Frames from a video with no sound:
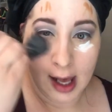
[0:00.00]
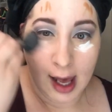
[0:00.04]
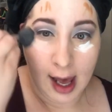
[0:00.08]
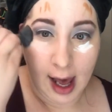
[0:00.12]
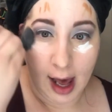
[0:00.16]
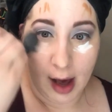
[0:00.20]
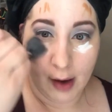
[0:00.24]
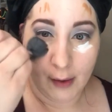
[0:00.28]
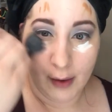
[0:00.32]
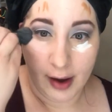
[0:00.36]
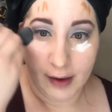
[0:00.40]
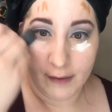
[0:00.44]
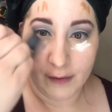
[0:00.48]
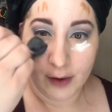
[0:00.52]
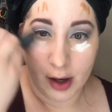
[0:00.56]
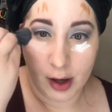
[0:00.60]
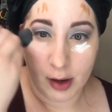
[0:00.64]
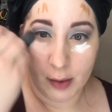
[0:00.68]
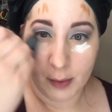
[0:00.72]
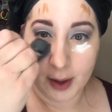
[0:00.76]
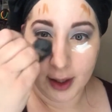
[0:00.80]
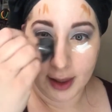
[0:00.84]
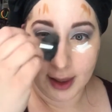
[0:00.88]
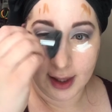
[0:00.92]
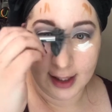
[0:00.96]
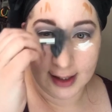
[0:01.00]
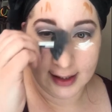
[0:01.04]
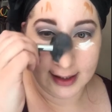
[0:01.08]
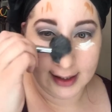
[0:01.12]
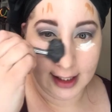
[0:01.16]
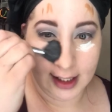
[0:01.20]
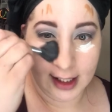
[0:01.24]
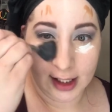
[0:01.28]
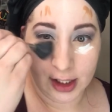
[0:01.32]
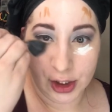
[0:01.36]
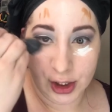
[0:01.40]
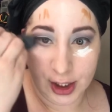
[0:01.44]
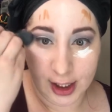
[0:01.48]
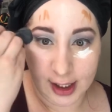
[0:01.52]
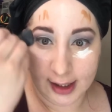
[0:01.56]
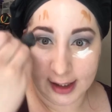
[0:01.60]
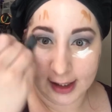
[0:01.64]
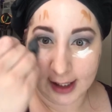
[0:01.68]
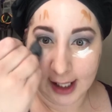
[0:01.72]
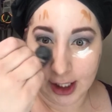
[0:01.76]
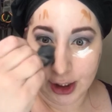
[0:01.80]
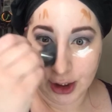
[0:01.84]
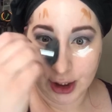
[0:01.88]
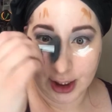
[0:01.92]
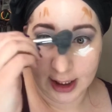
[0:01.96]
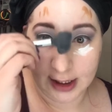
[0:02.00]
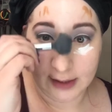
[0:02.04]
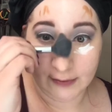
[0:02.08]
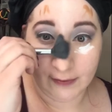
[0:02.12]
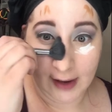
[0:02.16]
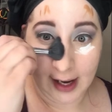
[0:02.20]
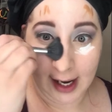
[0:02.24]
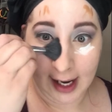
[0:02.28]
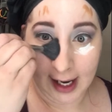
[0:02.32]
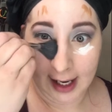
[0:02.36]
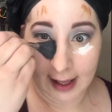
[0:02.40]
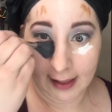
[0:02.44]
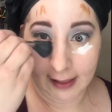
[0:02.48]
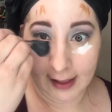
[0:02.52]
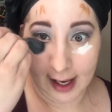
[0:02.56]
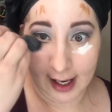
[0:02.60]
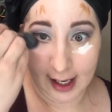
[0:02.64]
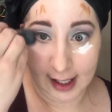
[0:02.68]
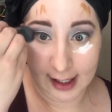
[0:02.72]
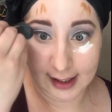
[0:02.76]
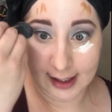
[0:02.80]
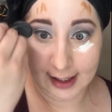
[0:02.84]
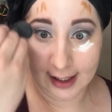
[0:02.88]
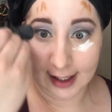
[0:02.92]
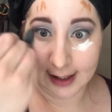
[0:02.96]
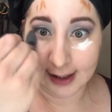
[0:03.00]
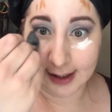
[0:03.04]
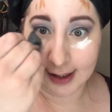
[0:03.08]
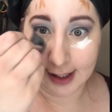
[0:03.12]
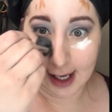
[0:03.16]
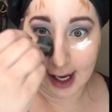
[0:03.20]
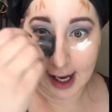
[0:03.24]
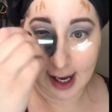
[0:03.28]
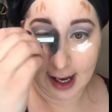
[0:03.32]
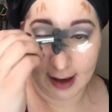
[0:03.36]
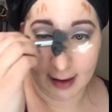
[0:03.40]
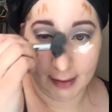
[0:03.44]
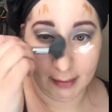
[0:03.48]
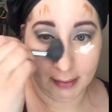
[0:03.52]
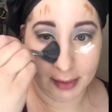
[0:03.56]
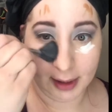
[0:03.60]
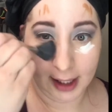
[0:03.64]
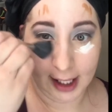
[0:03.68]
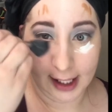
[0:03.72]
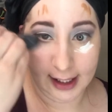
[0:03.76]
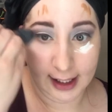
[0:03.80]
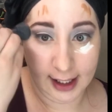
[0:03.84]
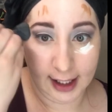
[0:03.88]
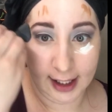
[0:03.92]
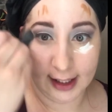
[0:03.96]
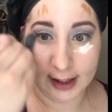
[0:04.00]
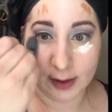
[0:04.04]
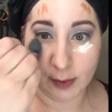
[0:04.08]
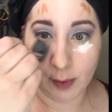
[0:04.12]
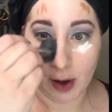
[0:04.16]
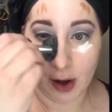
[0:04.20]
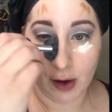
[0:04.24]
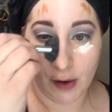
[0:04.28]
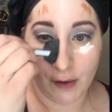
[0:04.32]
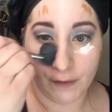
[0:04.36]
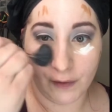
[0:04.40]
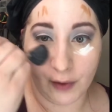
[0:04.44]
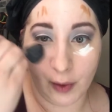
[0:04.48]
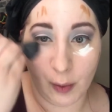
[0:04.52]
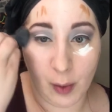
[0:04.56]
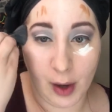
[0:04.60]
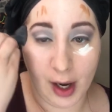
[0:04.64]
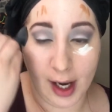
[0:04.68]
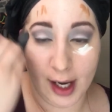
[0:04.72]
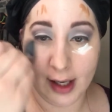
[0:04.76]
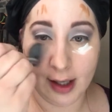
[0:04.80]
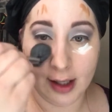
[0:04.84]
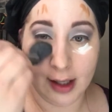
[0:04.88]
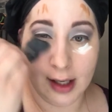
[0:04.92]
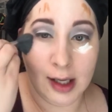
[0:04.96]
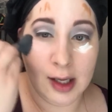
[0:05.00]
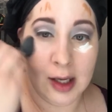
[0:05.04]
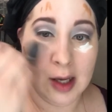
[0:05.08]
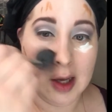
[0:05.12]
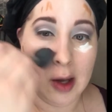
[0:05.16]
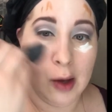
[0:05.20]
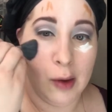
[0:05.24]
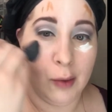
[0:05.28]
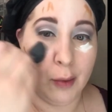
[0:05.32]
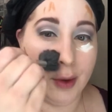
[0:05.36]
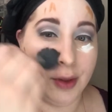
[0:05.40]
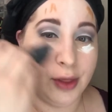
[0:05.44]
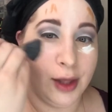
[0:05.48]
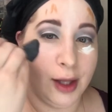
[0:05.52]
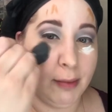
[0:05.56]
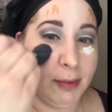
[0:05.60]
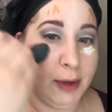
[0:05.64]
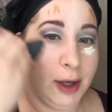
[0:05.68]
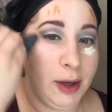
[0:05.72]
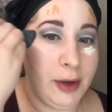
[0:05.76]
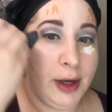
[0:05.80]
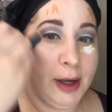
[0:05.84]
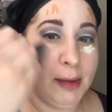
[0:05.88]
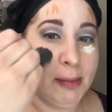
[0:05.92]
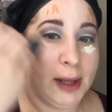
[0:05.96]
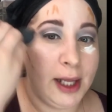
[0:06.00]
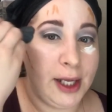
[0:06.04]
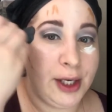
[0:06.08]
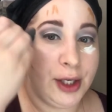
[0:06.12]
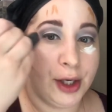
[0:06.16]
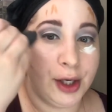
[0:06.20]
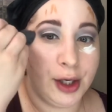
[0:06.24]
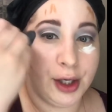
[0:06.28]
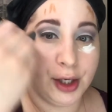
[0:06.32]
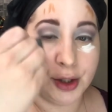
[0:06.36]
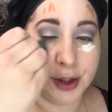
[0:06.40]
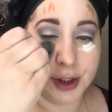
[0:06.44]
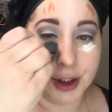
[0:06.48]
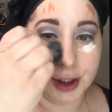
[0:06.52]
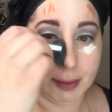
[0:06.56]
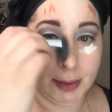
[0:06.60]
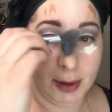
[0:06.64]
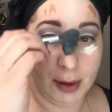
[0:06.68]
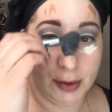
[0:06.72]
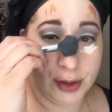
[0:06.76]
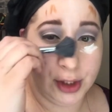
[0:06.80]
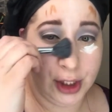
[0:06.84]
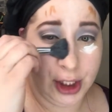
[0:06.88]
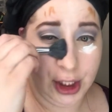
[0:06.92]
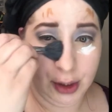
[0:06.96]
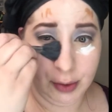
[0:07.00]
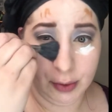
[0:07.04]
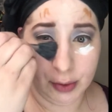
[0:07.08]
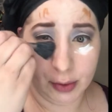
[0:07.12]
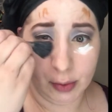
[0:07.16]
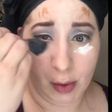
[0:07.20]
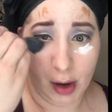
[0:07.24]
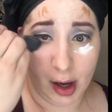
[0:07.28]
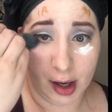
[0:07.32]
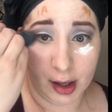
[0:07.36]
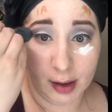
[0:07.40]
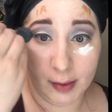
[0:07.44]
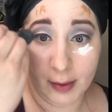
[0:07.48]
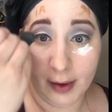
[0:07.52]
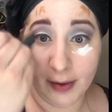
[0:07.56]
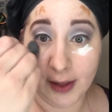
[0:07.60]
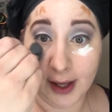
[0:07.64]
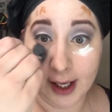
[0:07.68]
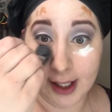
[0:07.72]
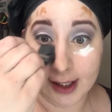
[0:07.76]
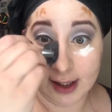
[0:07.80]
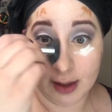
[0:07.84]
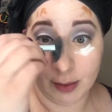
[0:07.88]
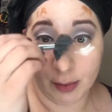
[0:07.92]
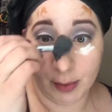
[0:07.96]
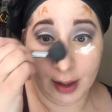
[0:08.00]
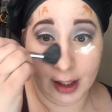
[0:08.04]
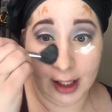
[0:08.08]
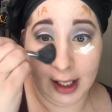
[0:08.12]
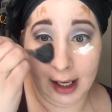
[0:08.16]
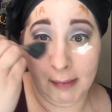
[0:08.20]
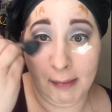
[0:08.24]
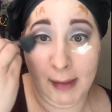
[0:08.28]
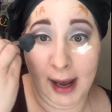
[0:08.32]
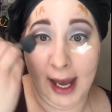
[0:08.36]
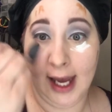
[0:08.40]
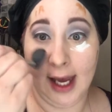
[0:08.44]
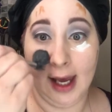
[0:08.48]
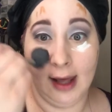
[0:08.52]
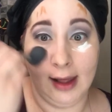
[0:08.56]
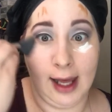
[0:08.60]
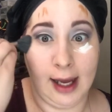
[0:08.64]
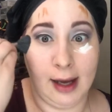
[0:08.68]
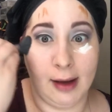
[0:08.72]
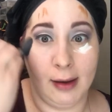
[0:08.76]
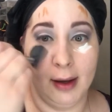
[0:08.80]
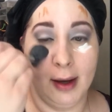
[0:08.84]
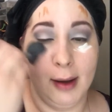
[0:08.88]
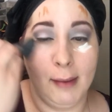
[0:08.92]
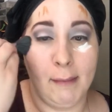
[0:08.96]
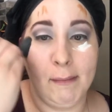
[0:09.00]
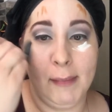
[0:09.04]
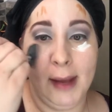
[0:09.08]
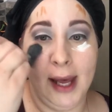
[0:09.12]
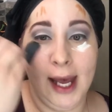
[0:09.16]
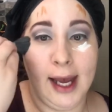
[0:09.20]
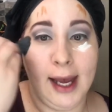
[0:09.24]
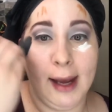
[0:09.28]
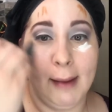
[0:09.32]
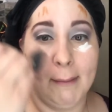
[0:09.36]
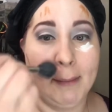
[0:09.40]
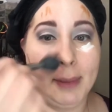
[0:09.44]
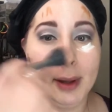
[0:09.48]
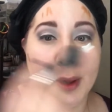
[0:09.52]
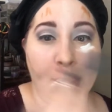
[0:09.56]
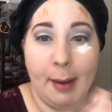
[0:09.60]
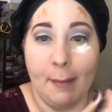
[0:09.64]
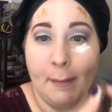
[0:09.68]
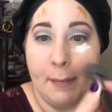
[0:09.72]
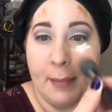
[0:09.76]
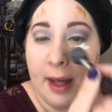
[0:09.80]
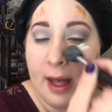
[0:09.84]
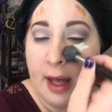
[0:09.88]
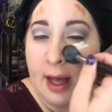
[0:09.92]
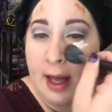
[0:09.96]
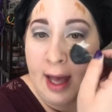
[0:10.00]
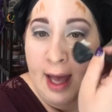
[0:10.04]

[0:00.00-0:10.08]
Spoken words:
However, with the Senegence, I just find that it does not blend it as well. For one, with the beauty blender, you're supposed to use water with it to really make it like big and plump.